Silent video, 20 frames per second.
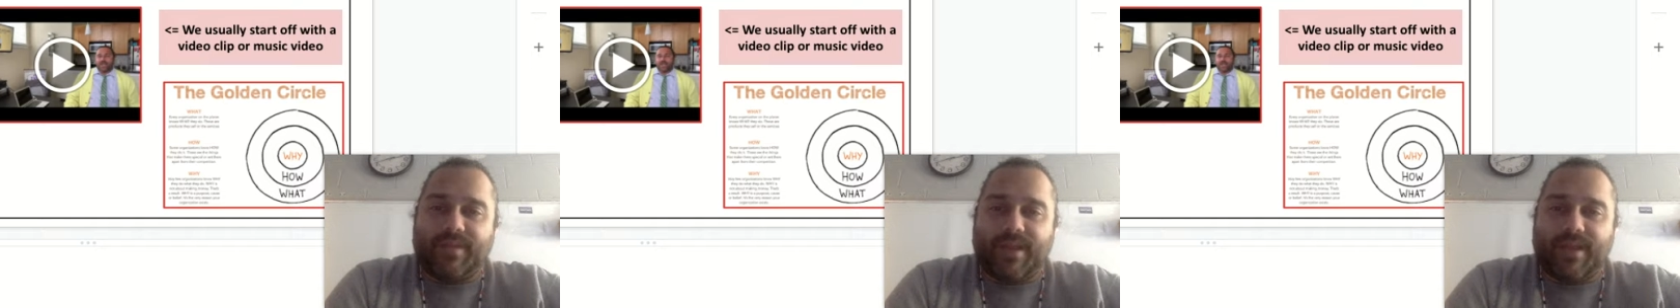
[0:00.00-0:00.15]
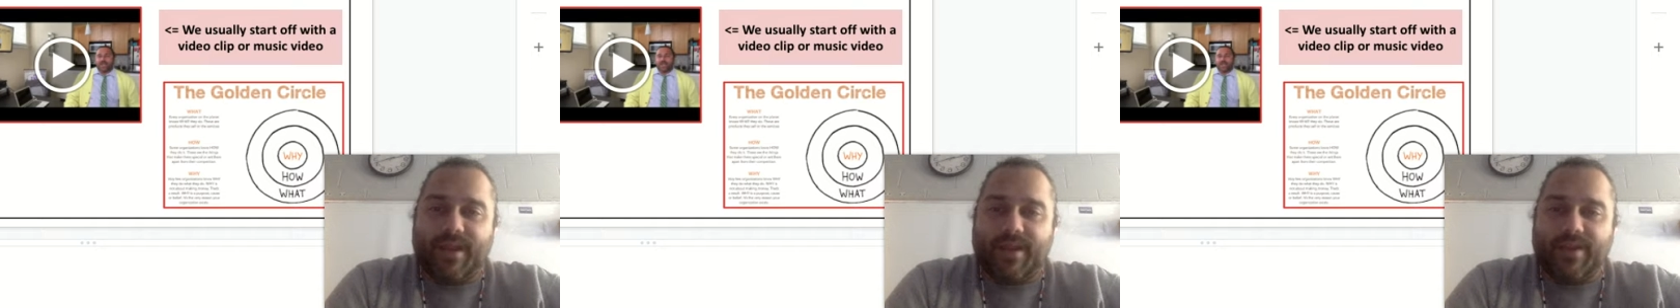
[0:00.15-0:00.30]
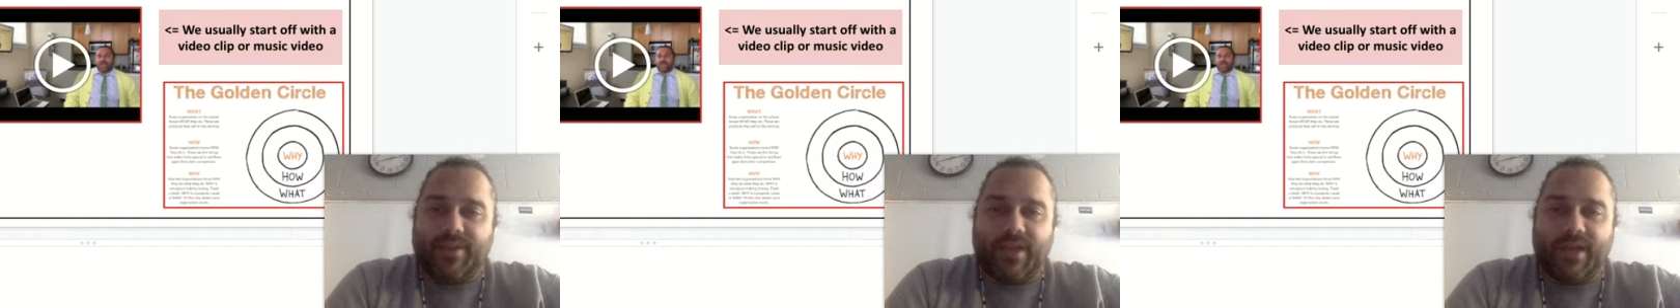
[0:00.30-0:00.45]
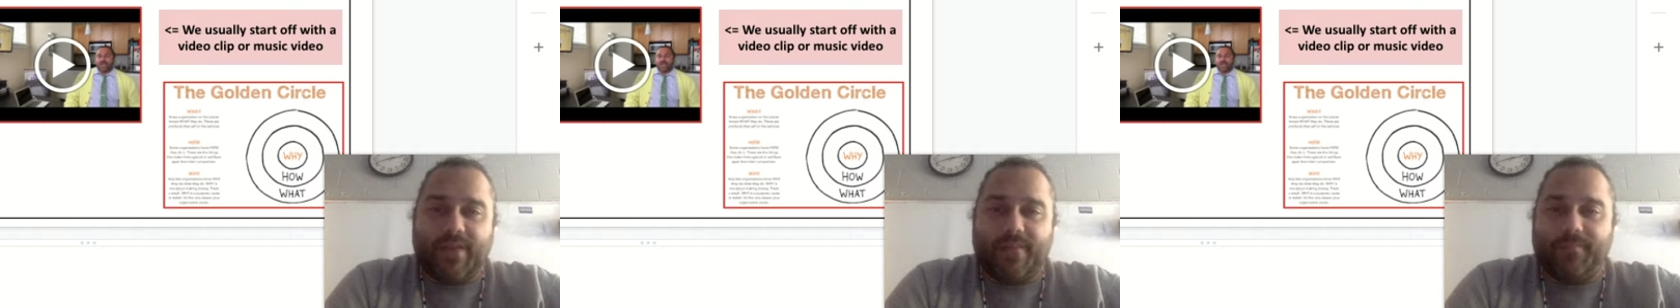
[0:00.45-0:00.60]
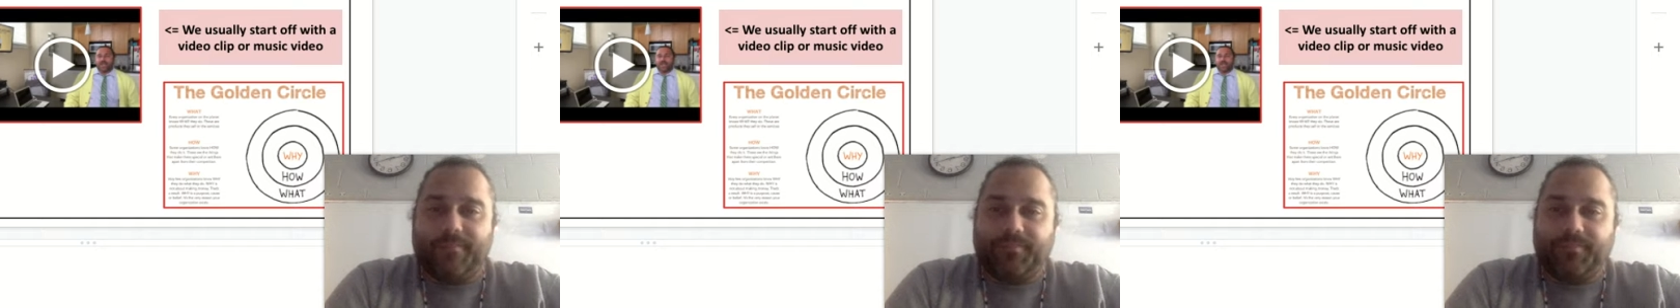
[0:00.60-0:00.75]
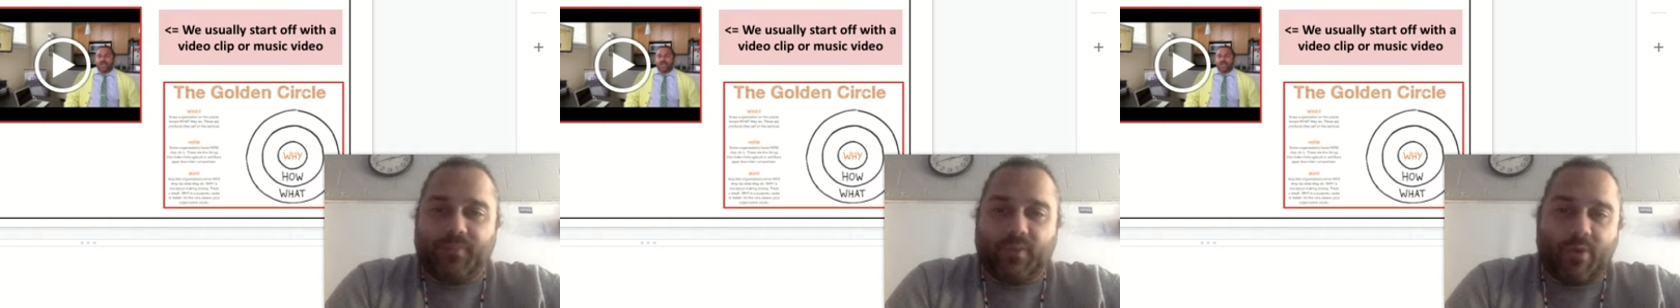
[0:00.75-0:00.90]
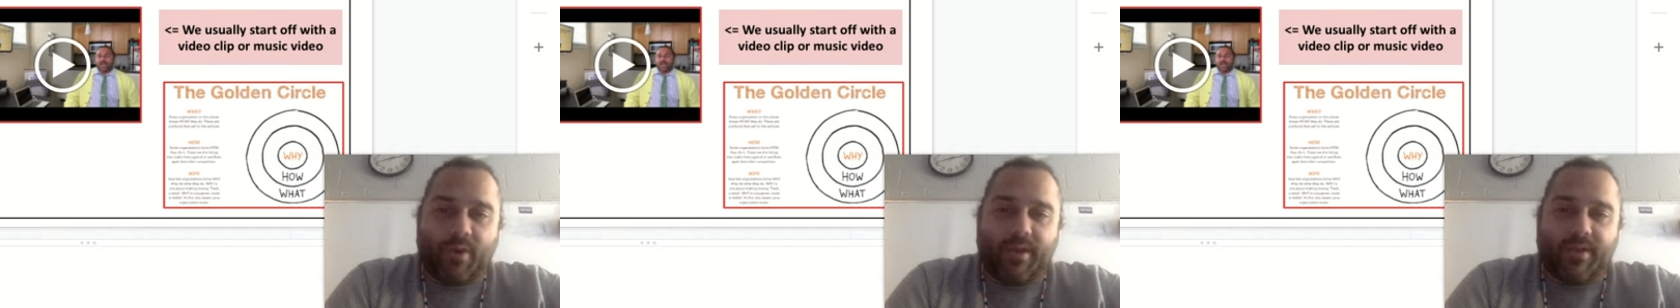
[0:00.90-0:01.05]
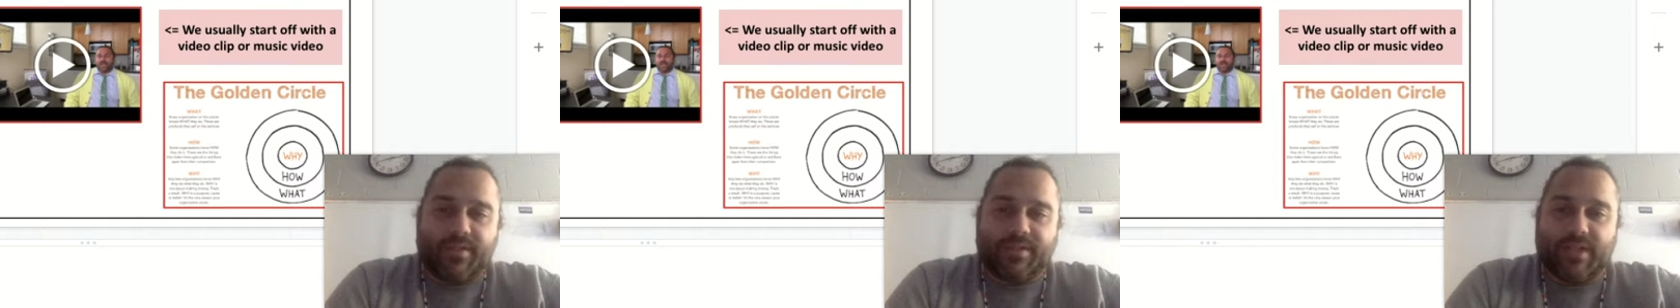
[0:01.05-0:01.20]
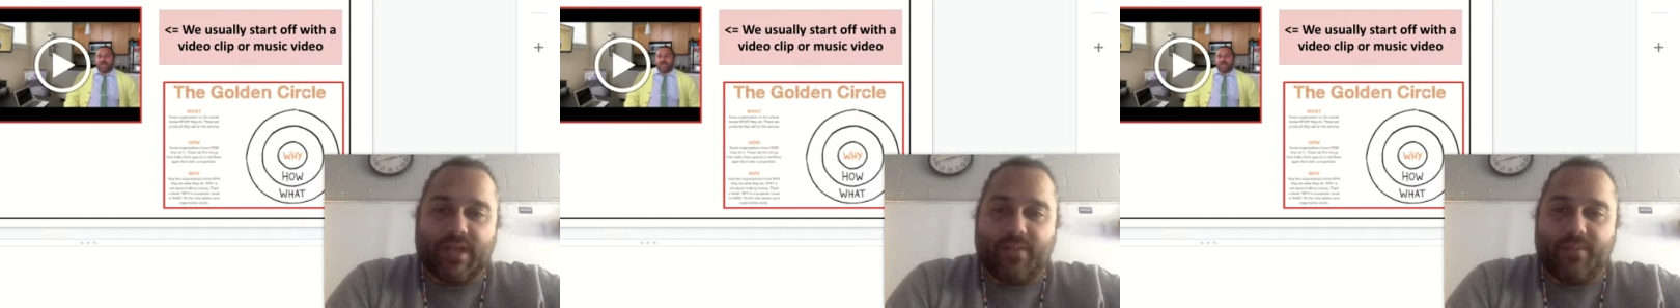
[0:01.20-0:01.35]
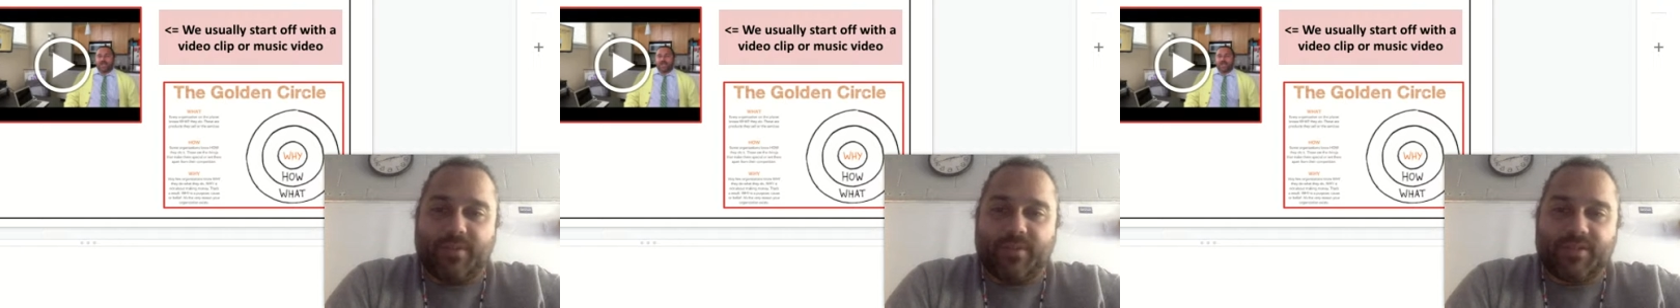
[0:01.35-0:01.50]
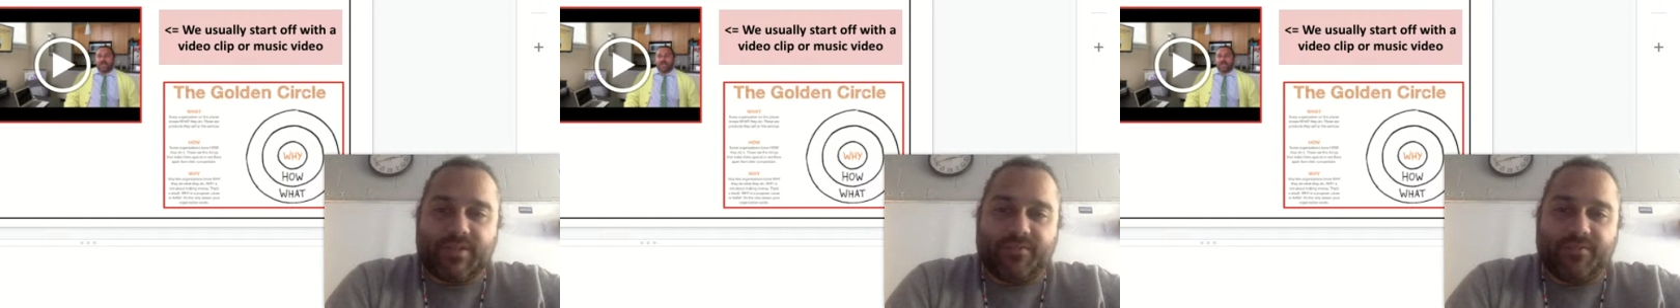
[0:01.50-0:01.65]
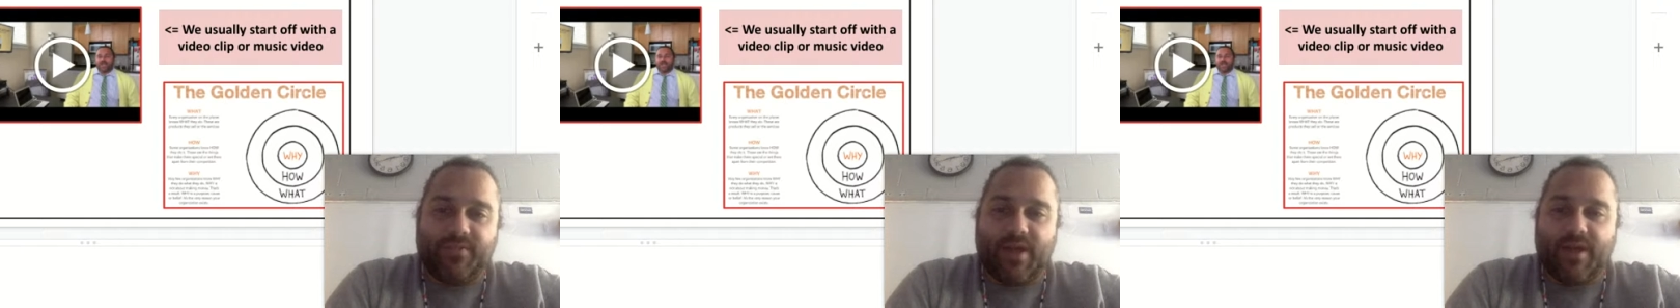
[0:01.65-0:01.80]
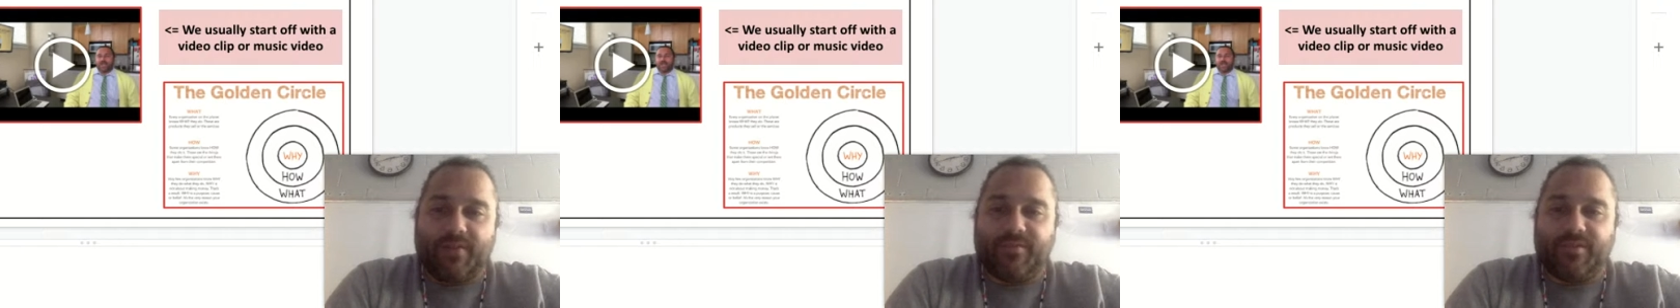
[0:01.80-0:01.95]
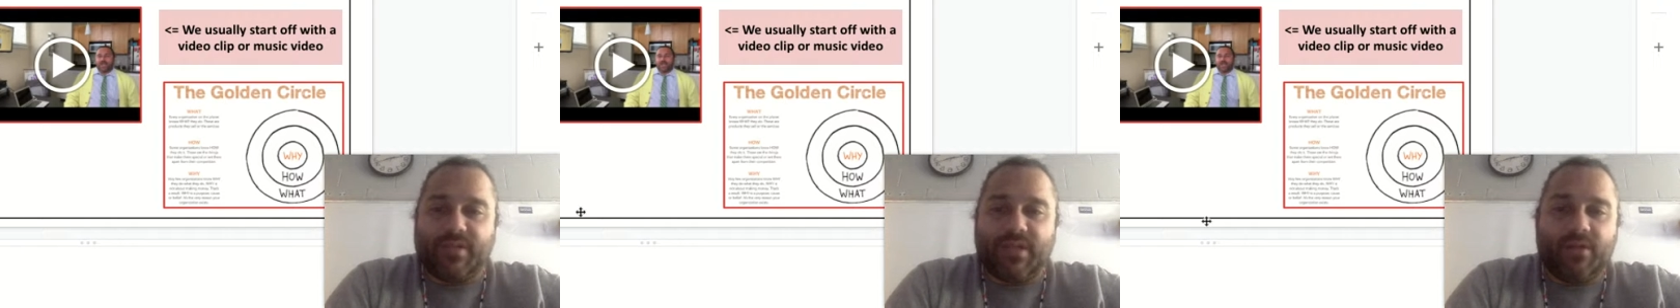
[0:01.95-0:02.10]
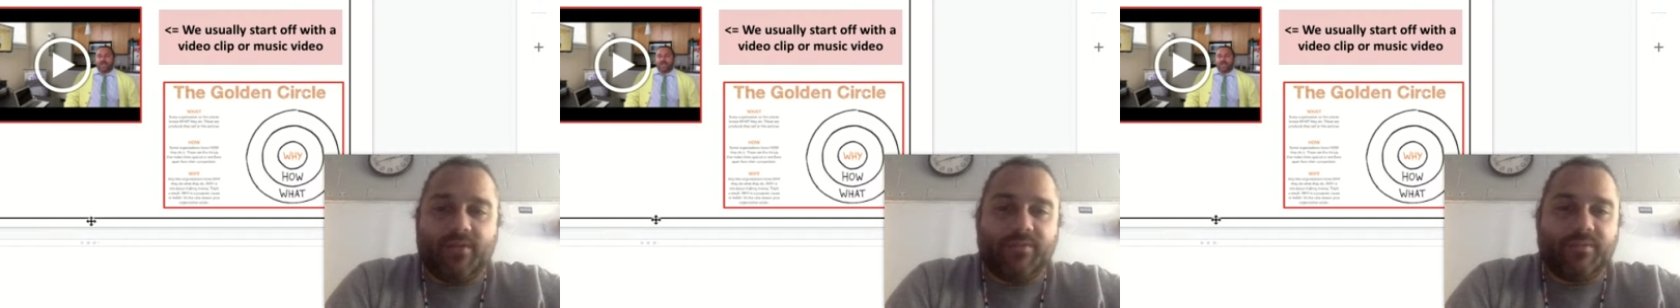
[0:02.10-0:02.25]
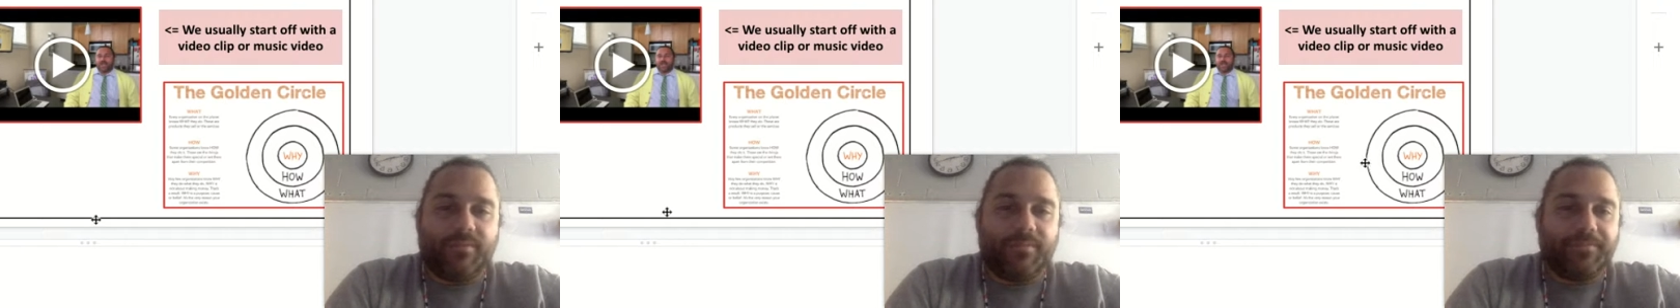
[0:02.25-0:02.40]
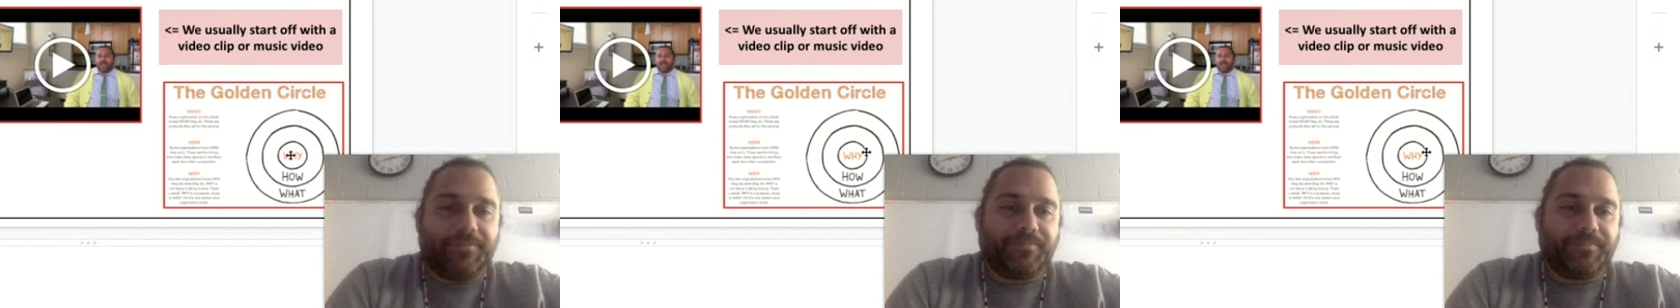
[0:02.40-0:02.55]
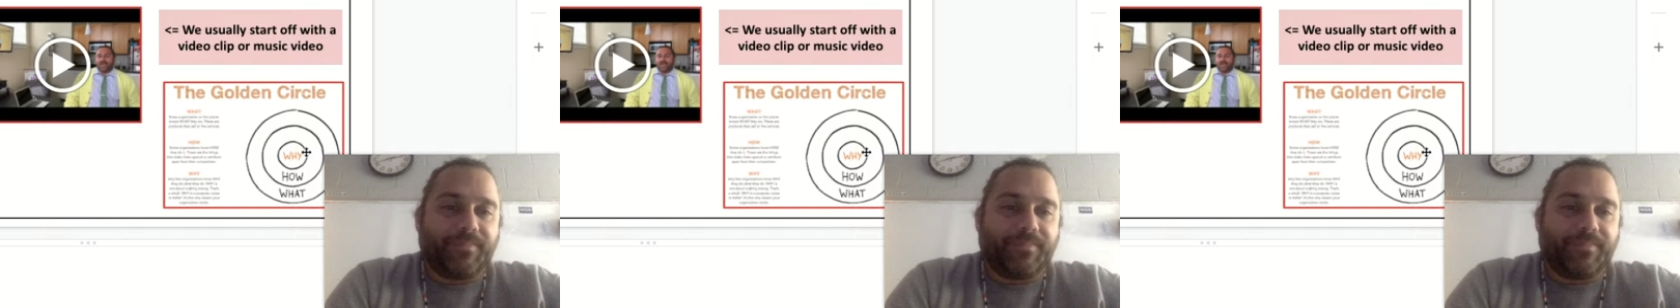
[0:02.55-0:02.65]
10-80-10, grading assignments, 5 cells,